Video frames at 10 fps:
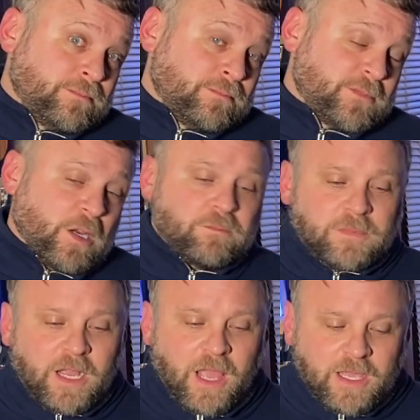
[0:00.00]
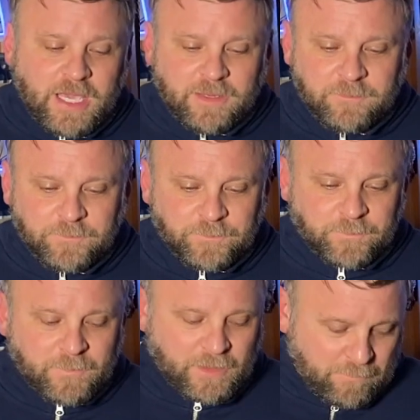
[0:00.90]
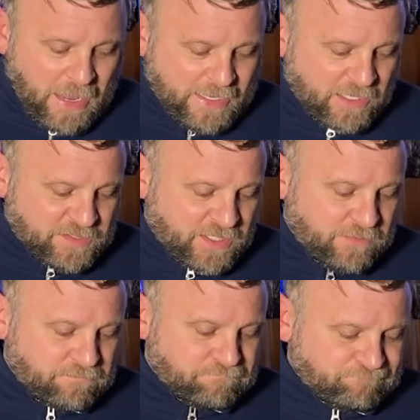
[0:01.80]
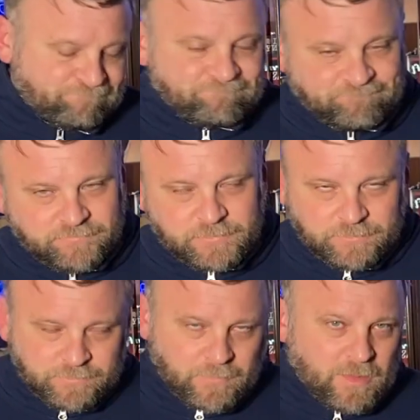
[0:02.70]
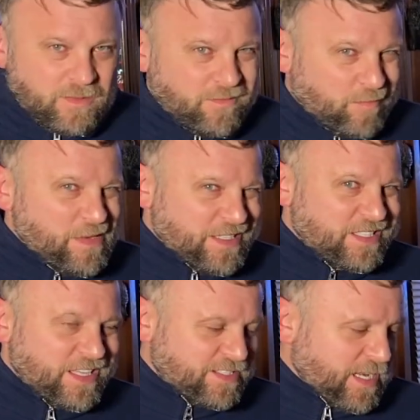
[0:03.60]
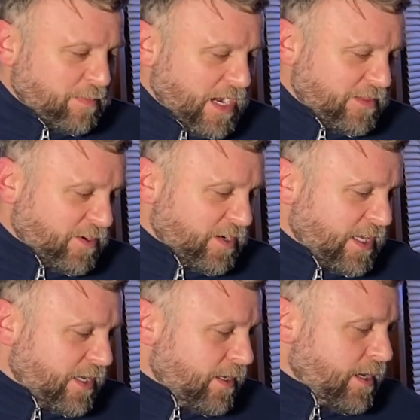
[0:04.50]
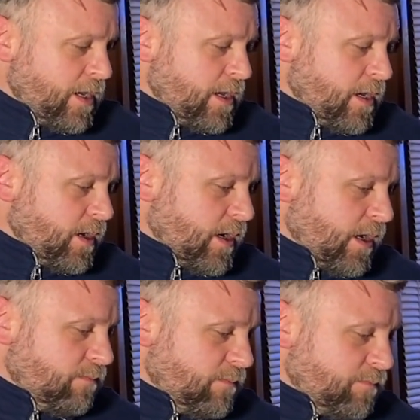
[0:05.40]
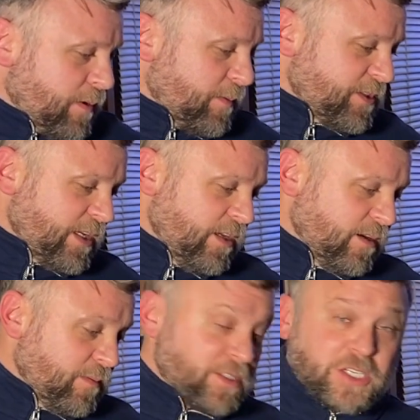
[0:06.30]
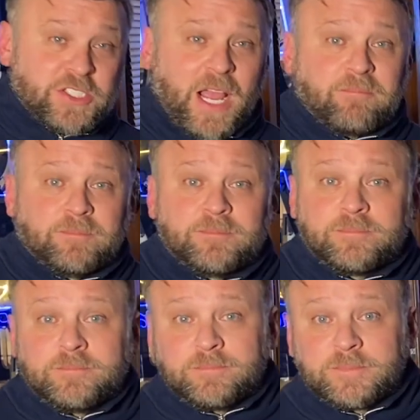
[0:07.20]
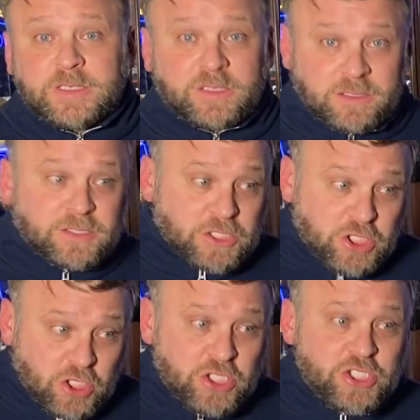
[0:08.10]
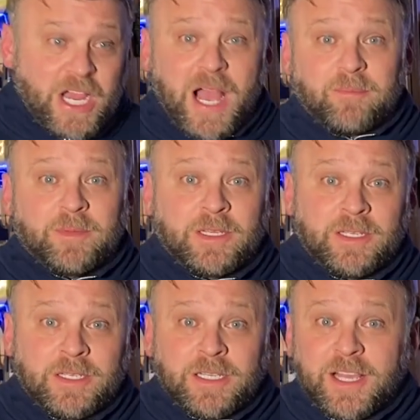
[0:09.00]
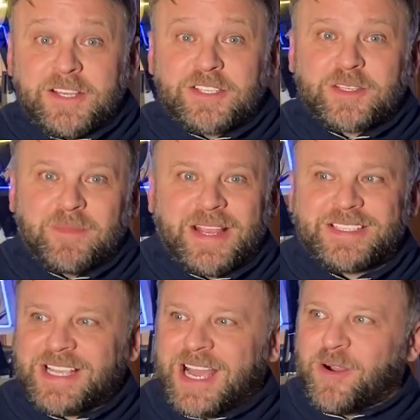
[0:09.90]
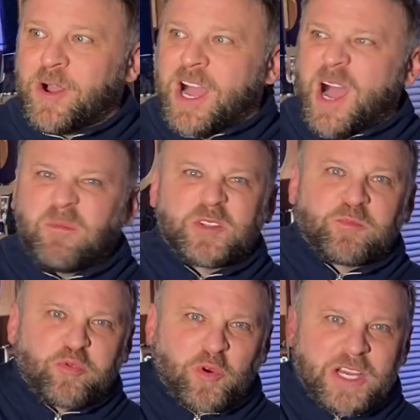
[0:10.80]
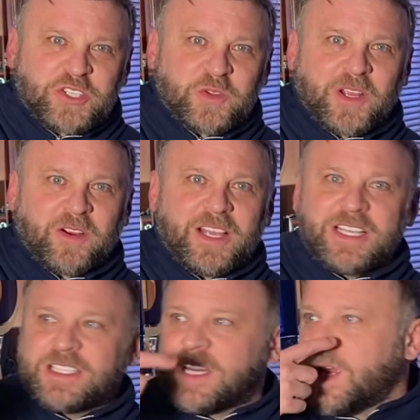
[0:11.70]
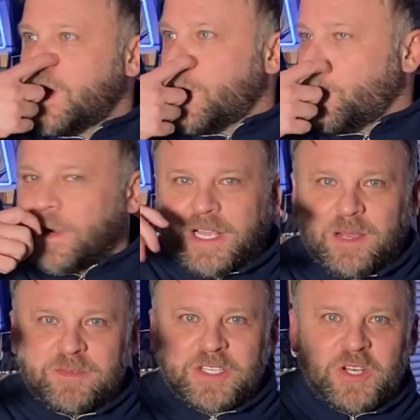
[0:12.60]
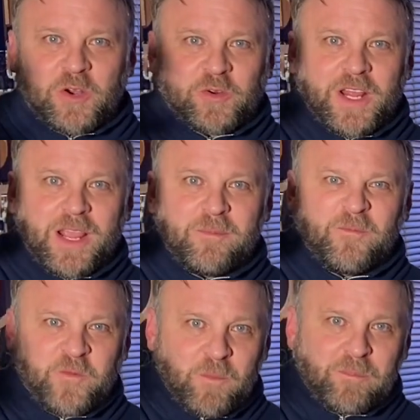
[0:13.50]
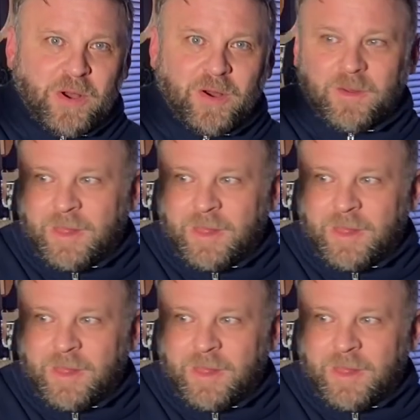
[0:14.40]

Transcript: So, again, Pat Kelsey, I'm guessing that's the type of guy they're going to get. But we'll see. It's a good job. It's a good job. It's just amazing how much pressure there is when it comes to Notre Dame football,